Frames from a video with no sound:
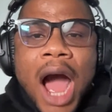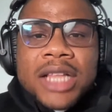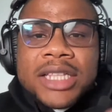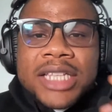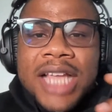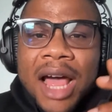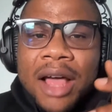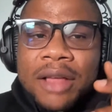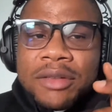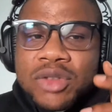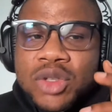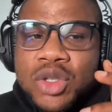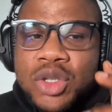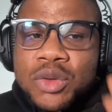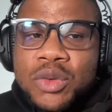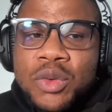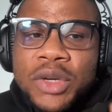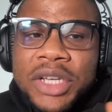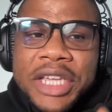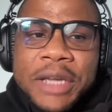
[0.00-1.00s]
there are
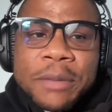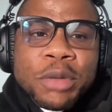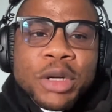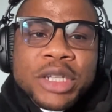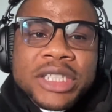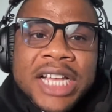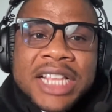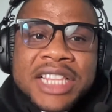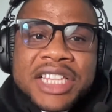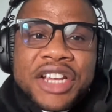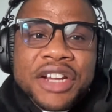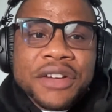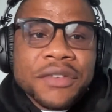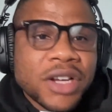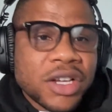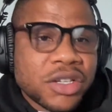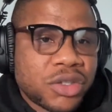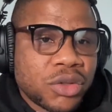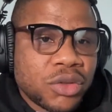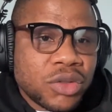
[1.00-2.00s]
two important
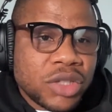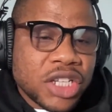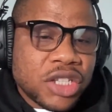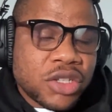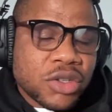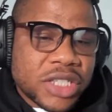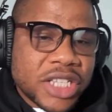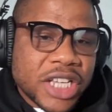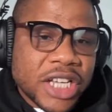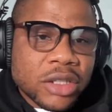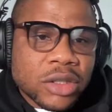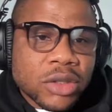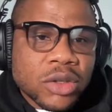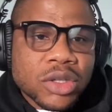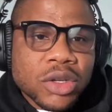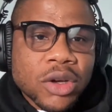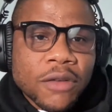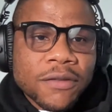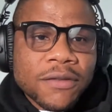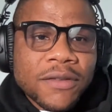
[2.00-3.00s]
areas you need to take
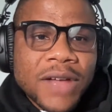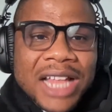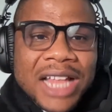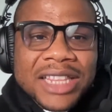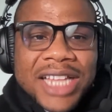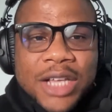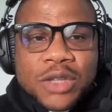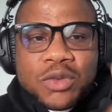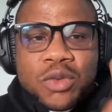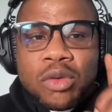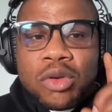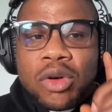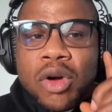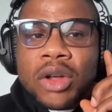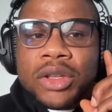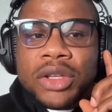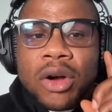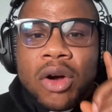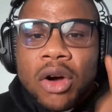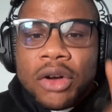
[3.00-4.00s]
note of. And that's what we
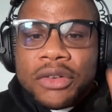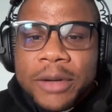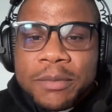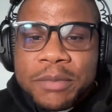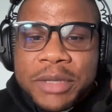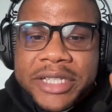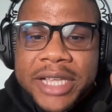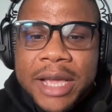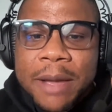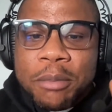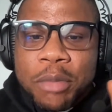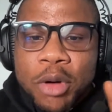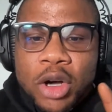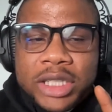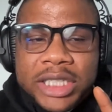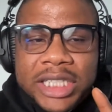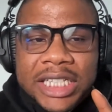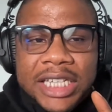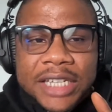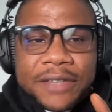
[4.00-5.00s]
call the 100%
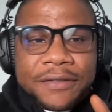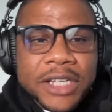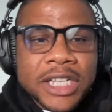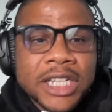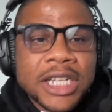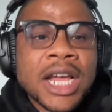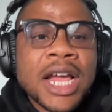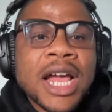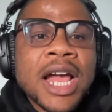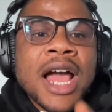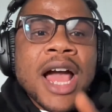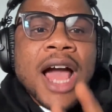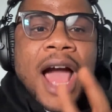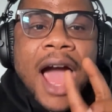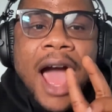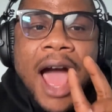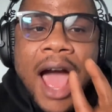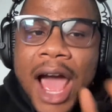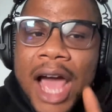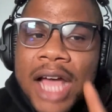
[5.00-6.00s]
board giving
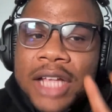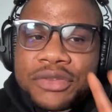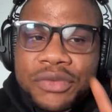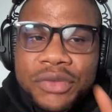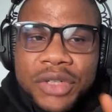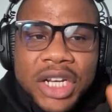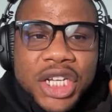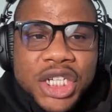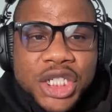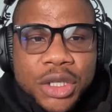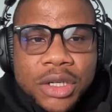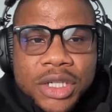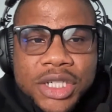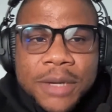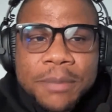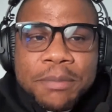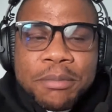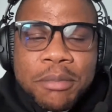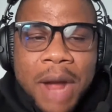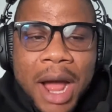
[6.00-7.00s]
and
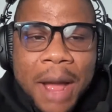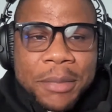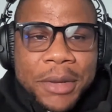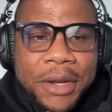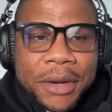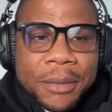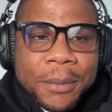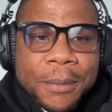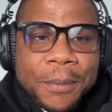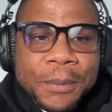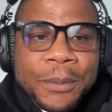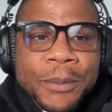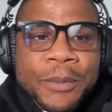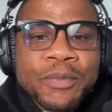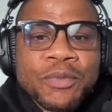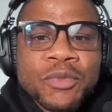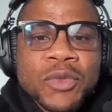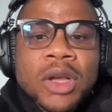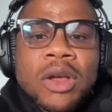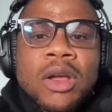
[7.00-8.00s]
relationship mapping.
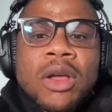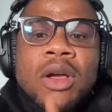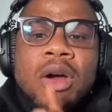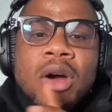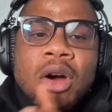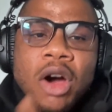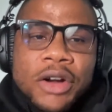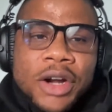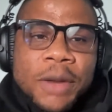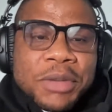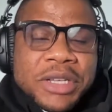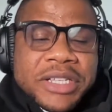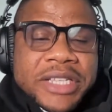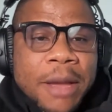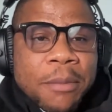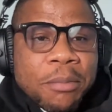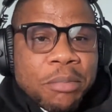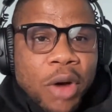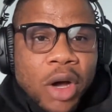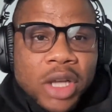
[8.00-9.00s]

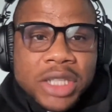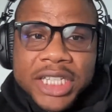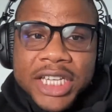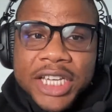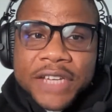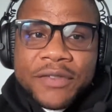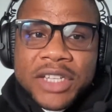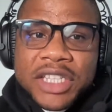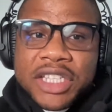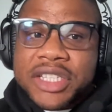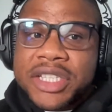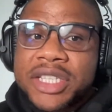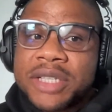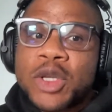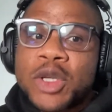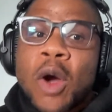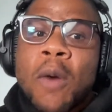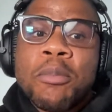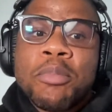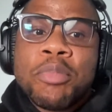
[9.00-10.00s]
100% board giving is
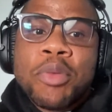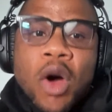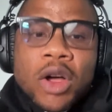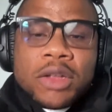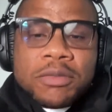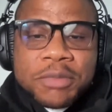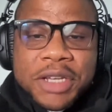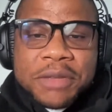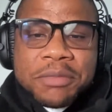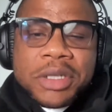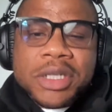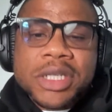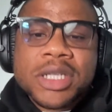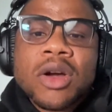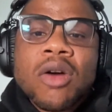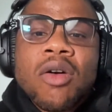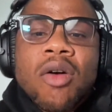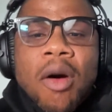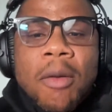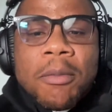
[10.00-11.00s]
your board members
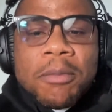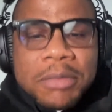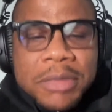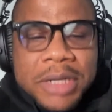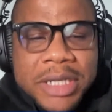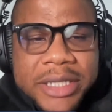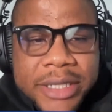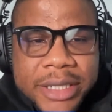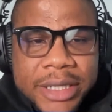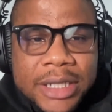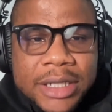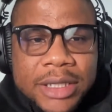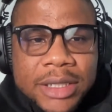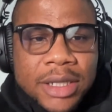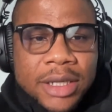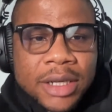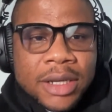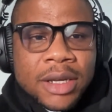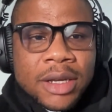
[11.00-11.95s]
committing